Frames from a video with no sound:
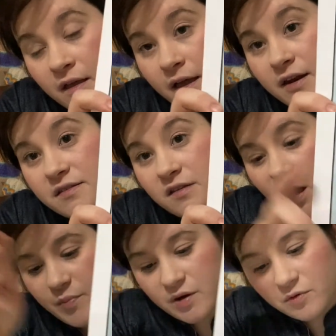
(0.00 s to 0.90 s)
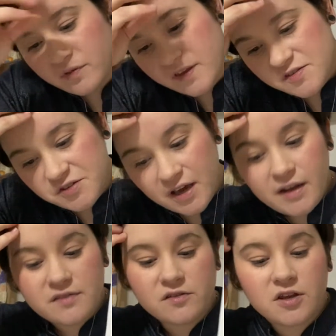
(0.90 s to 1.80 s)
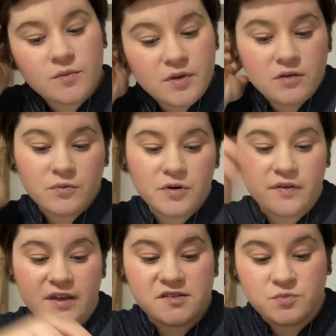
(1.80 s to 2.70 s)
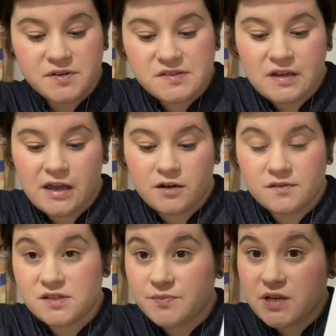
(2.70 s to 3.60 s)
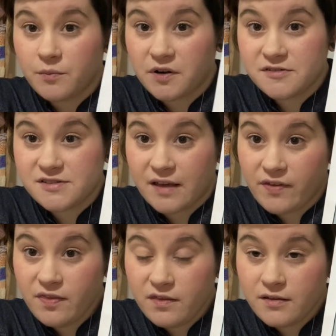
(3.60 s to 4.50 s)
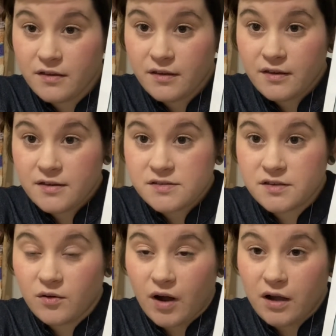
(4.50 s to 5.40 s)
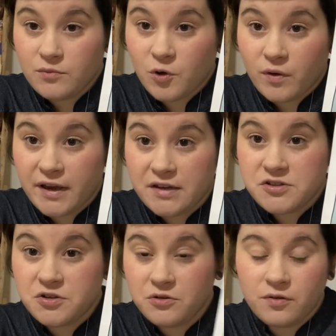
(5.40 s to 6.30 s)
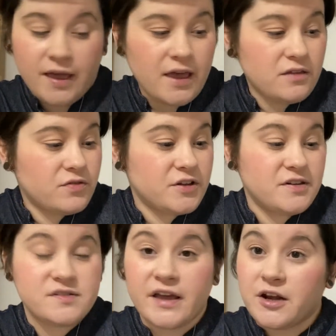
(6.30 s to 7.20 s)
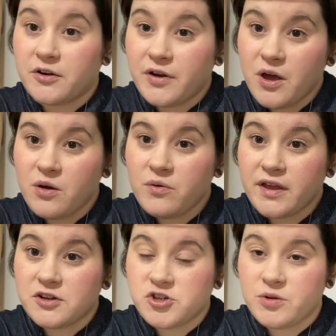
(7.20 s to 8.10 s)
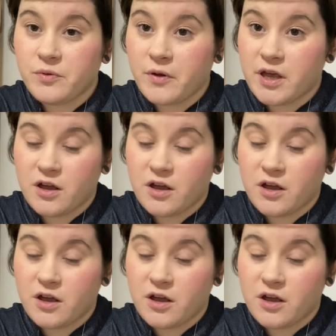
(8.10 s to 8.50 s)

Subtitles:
It has not been released yet. It's going to be released once again on September 7th. So I'm going to let the designer know, and she will get a